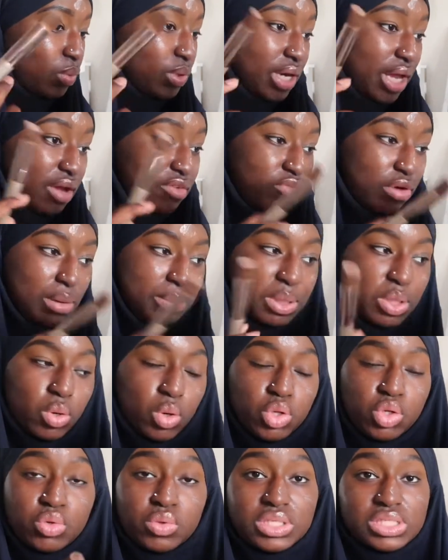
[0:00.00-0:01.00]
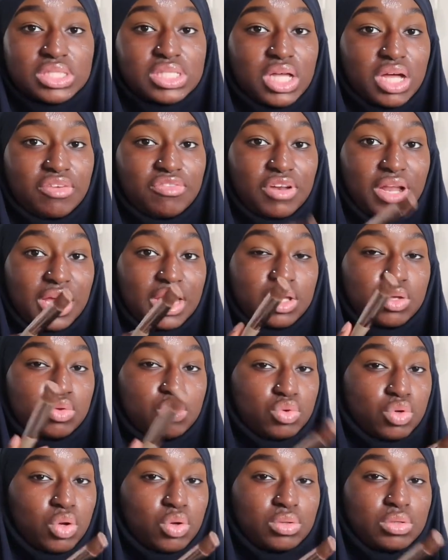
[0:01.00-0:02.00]
when they rubbing on you and stuff like
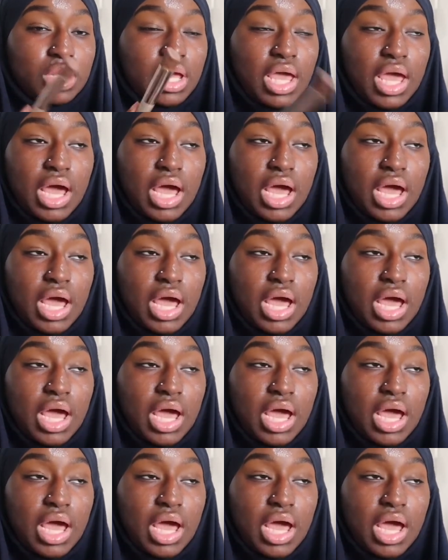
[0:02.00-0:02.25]
you know it